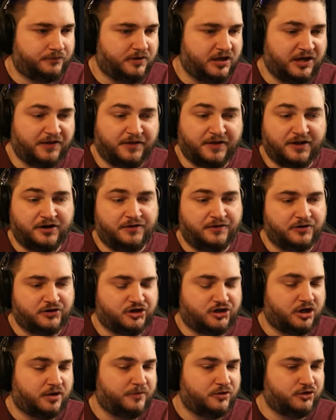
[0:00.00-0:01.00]
And then in the
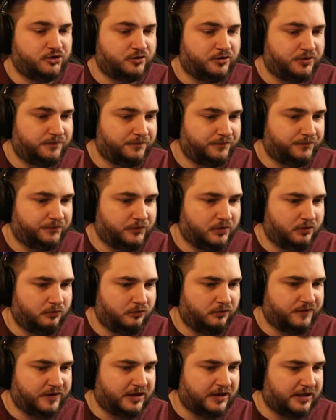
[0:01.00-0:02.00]
Shaman tree,
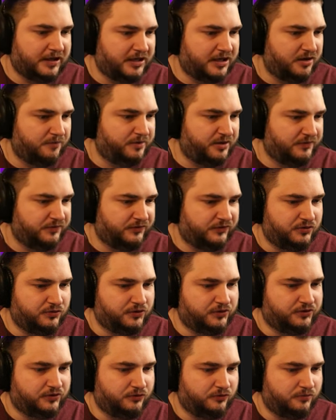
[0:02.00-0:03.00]
we've got a lot of buffs to
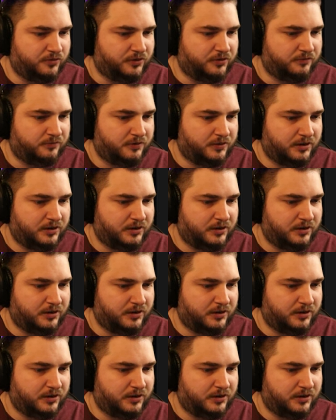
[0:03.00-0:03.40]
Attunement,